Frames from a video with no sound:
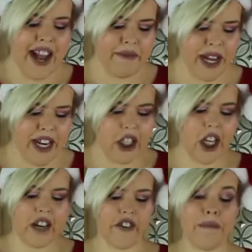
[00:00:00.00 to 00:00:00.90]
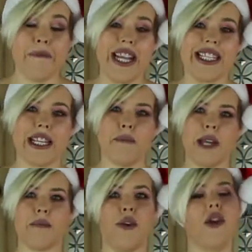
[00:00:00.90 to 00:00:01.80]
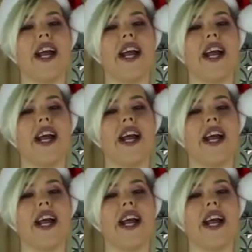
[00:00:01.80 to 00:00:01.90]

I've met a lot of amazing people